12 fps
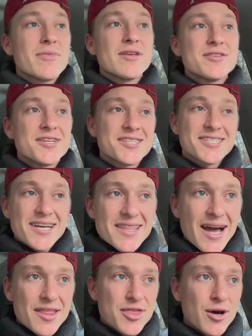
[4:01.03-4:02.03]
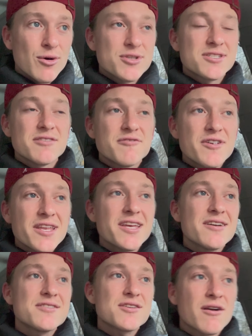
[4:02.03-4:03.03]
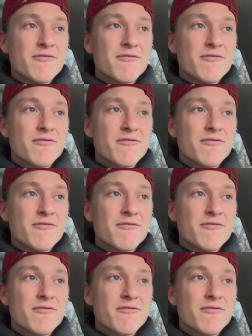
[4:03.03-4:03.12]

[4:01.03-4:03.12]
To say that though, Slovenians are